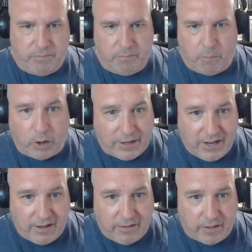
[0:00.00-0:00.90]

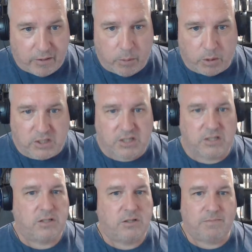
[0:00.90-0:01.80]
marketing the other
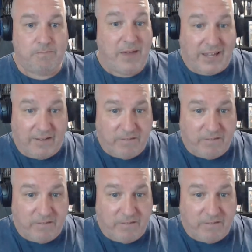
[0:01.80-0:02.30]
books, making